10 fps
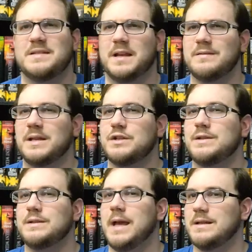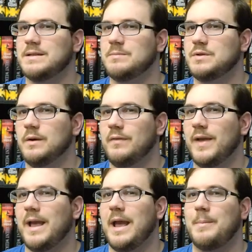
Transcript: It sounds like she has some sort of like